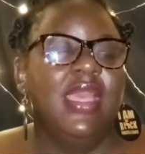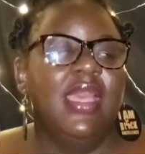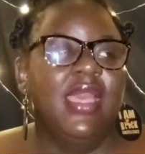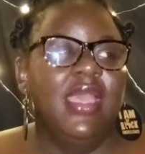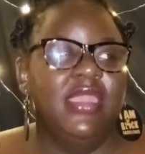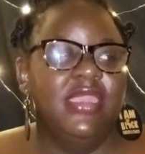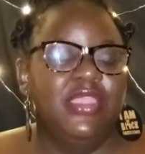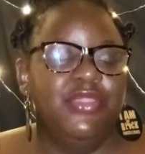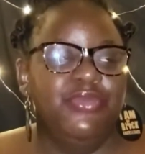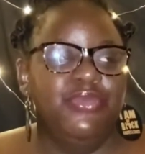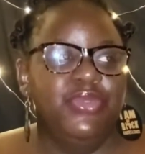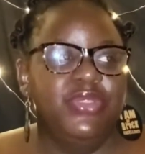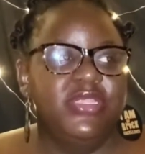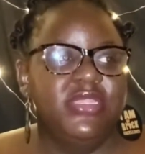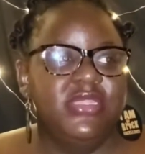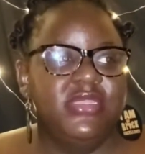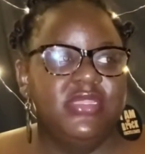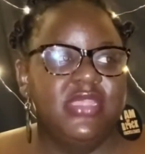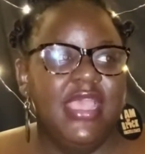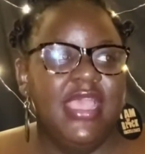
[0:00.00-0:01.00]
and
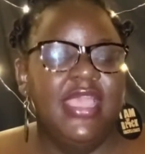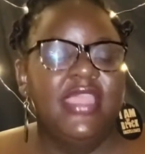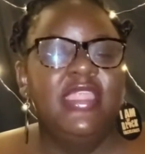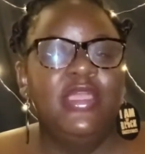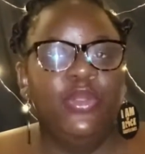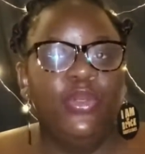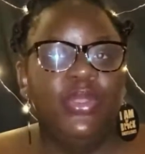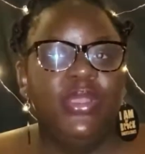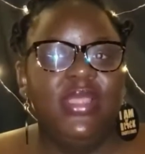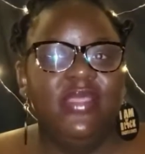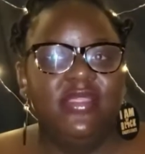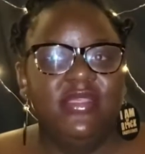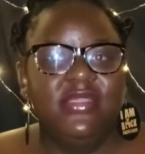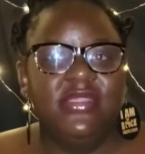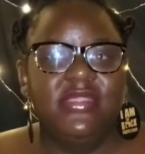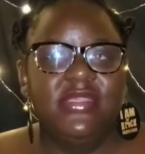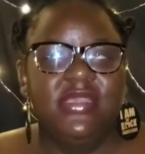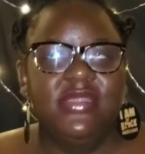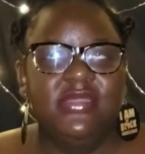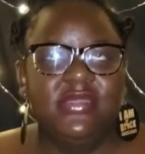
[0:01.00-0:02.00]
I had a whole other
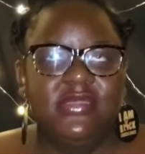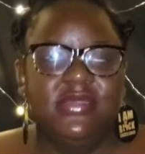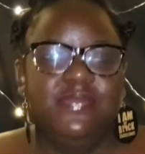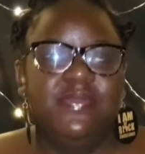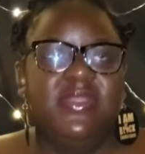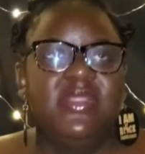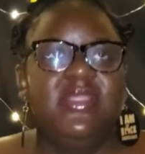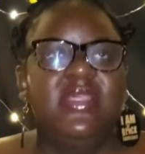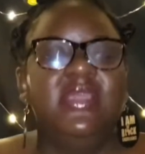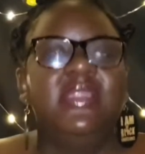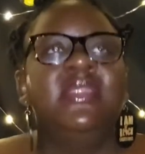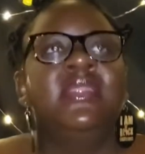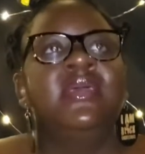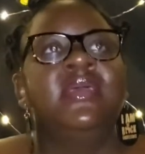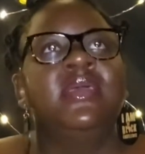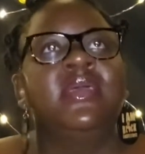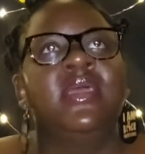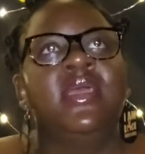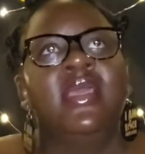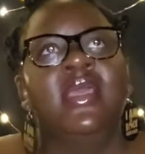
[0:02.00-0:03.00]
set, but then
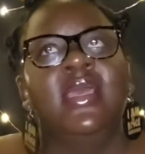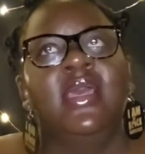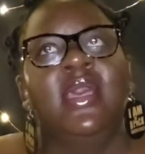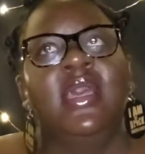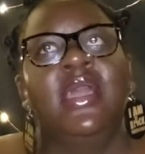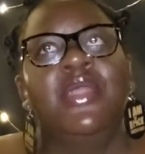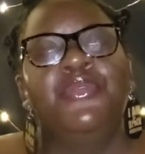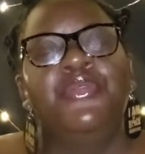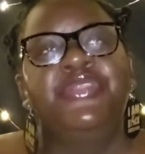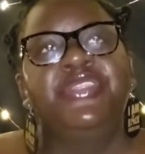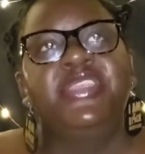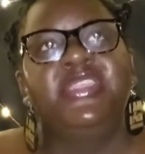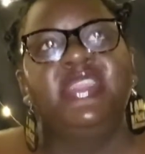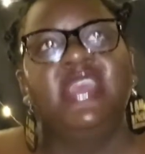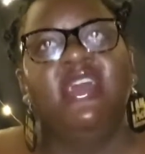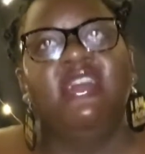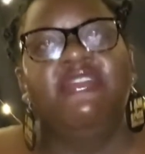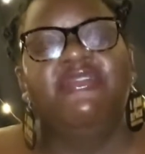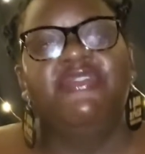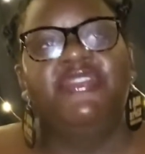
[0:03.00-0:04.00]
I wrote it
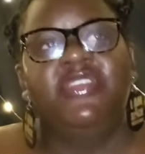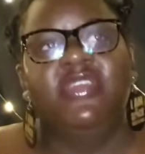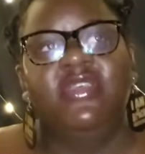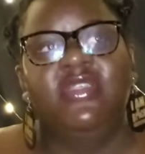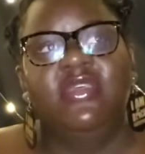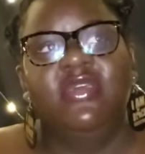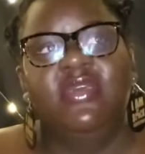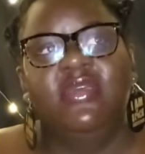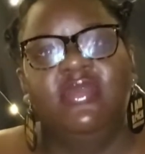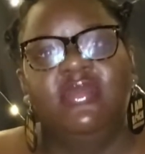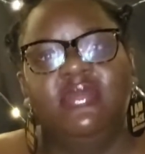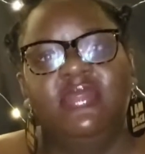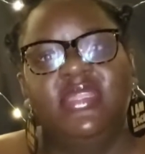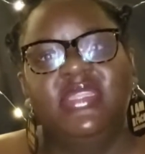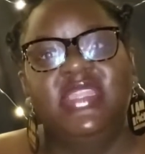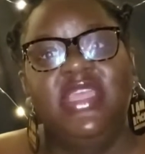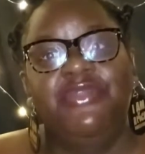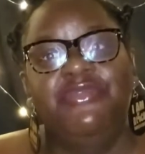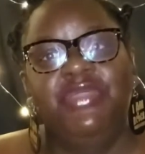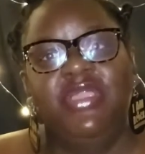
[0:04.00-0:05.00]
after the
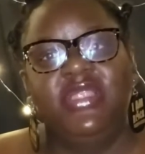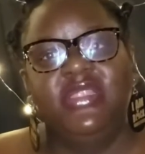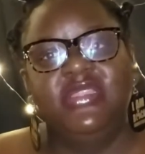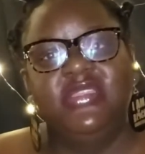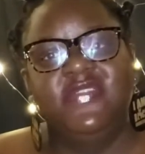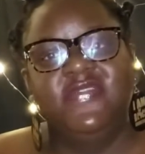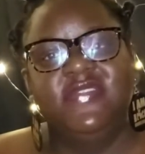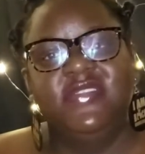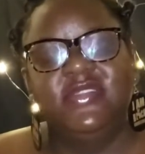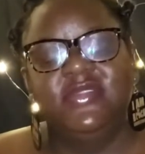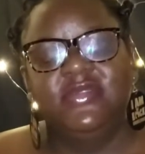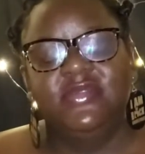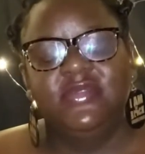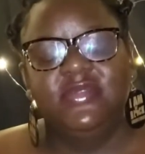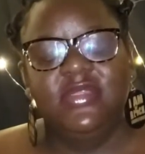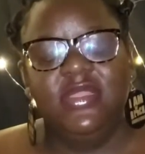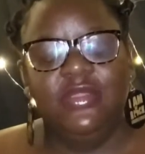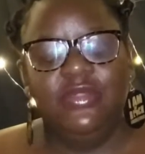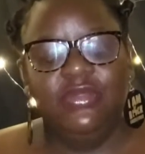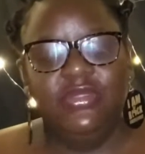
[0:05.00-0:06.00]
directives,
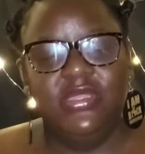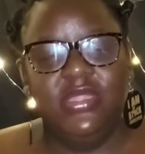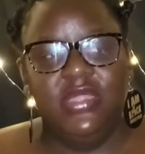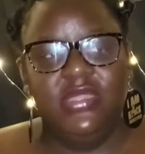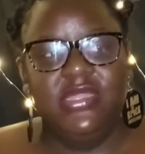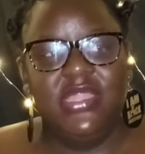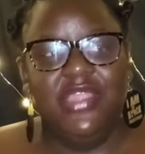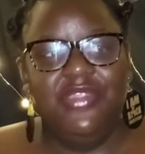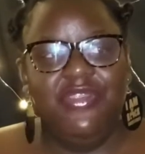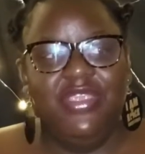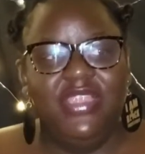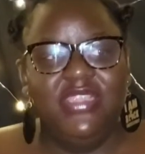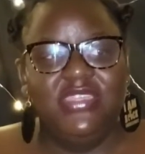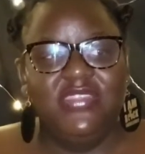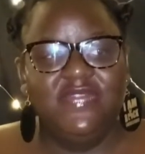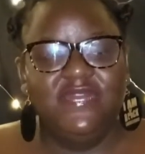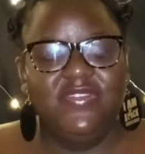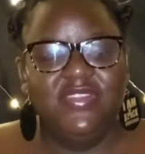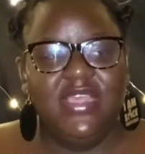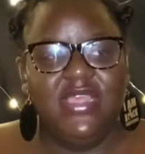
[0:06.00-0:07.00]
the lockdown
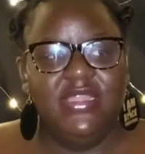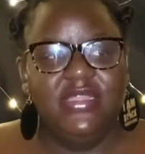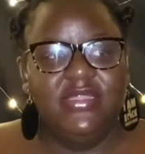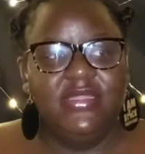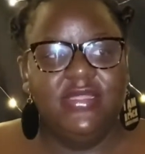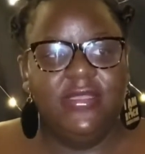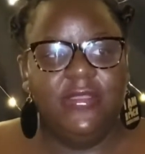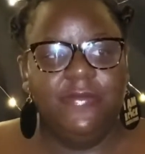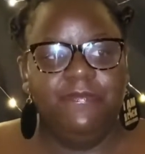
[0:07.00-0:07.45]
directives, and